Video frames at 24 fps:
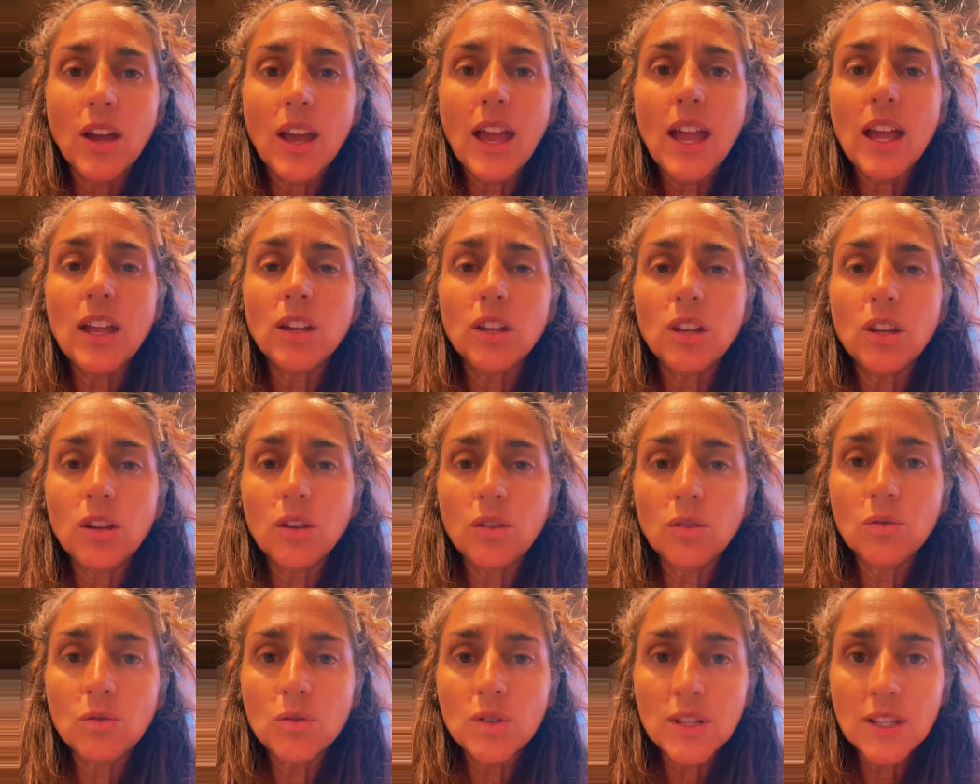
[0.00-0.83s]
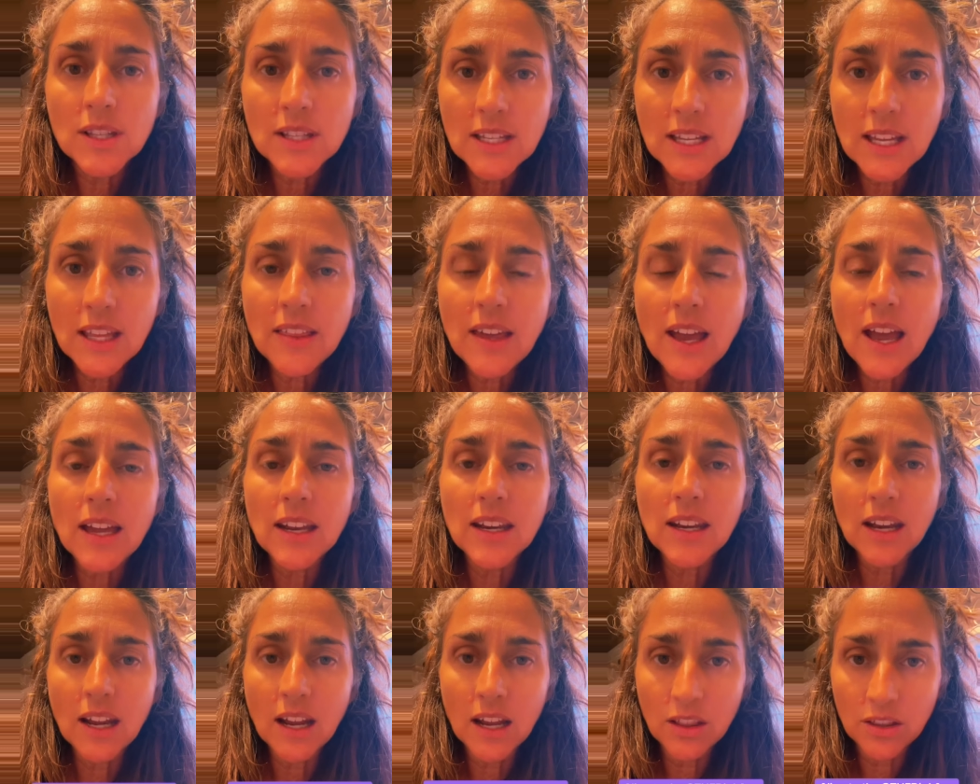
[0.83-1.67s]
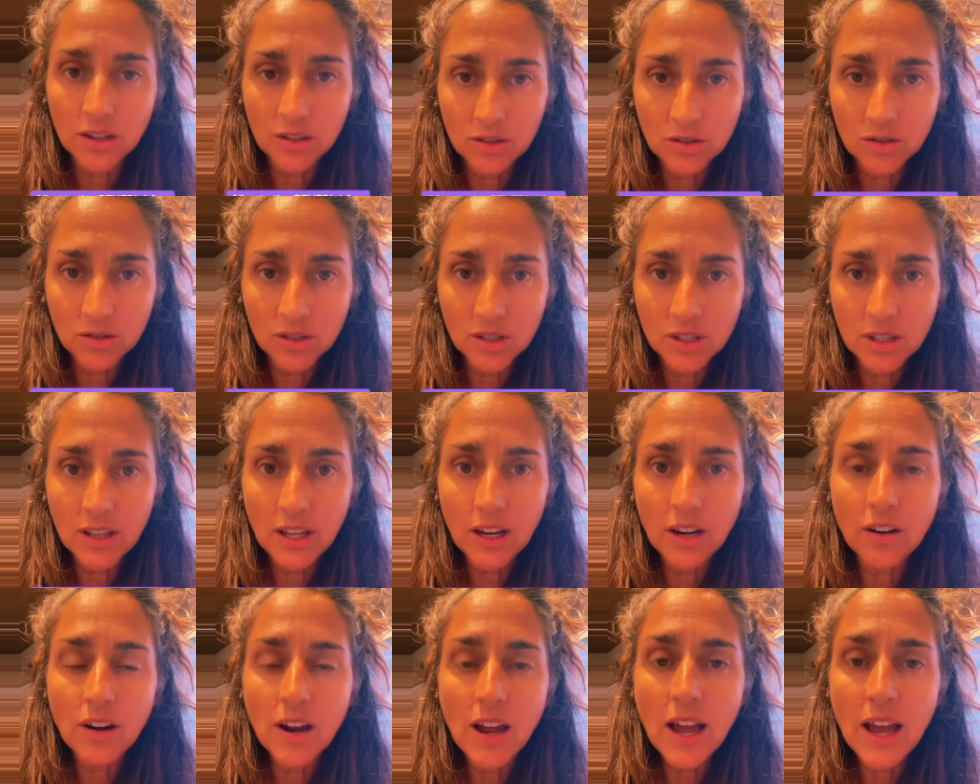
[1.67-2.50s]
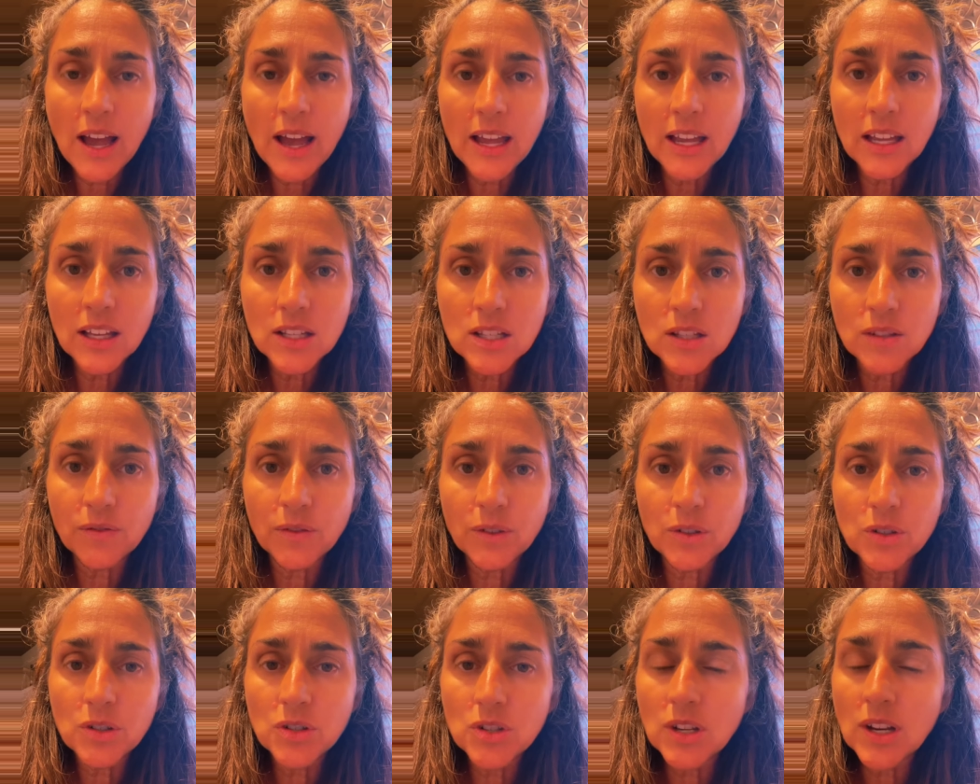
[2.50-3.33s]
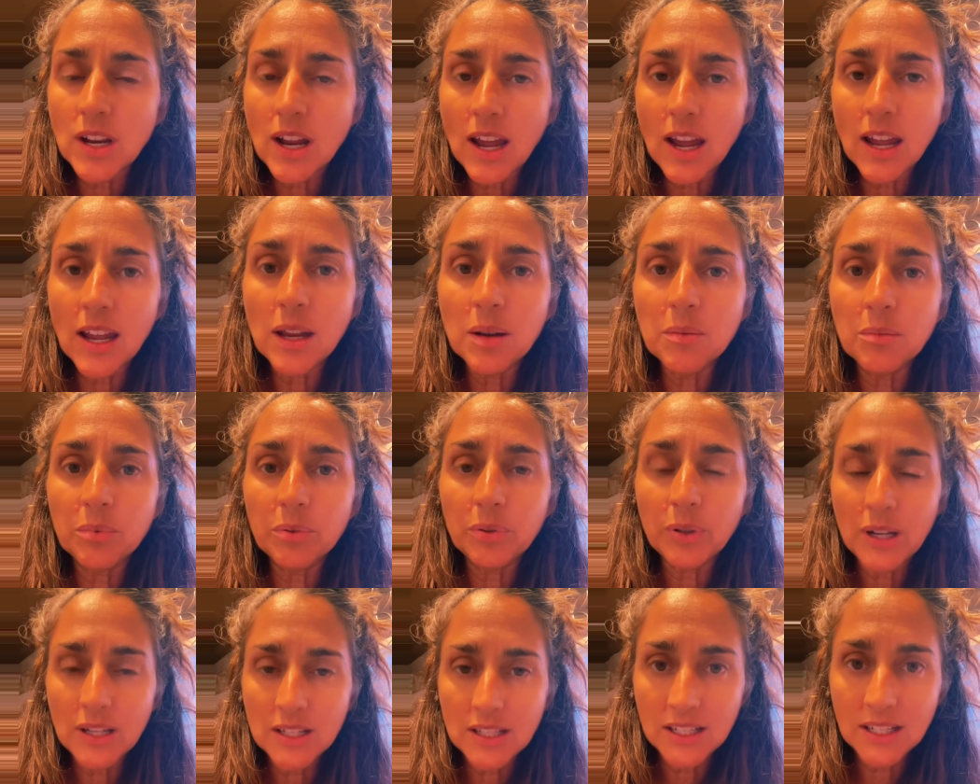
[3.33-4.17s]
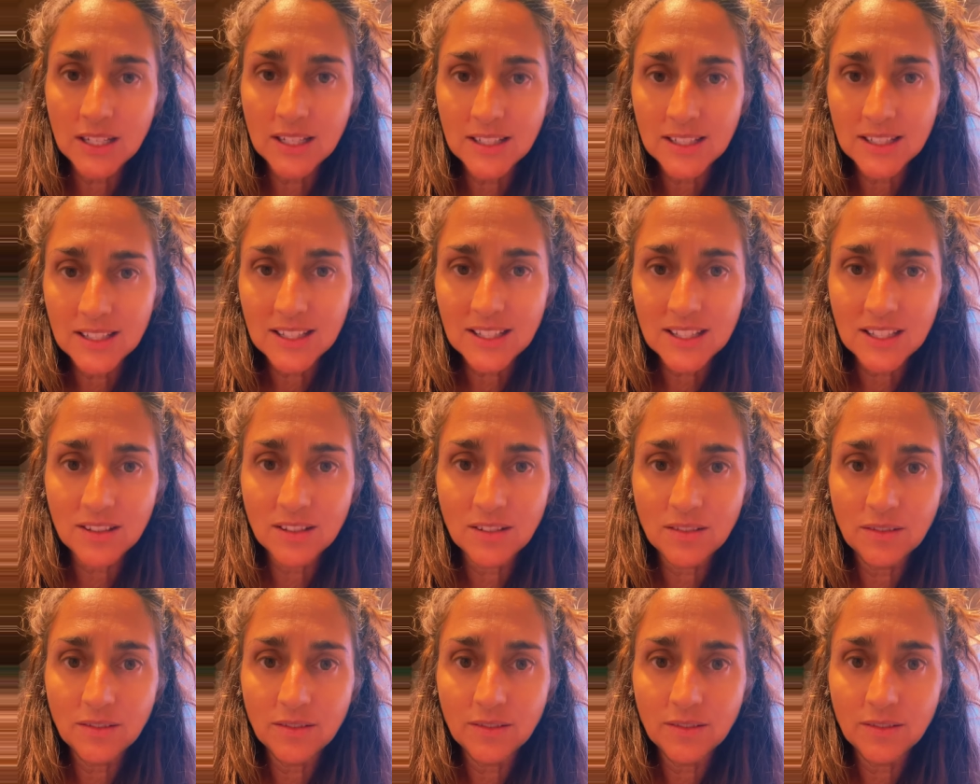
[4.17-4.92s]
and you see that in others, their highest version, I am presence,